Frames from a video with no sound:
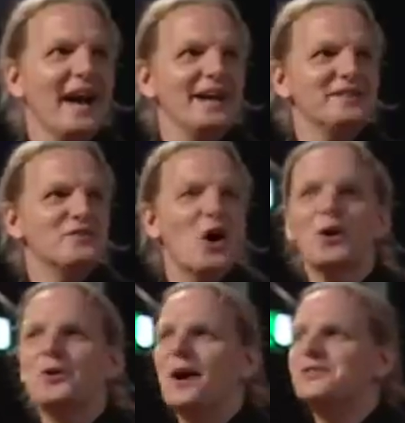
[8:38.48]
Okay,
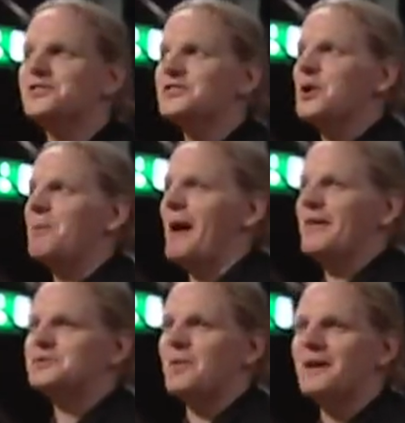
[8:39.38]
not quite so sure about
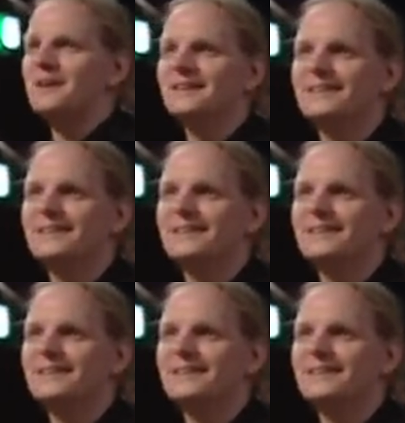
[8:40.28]
this one.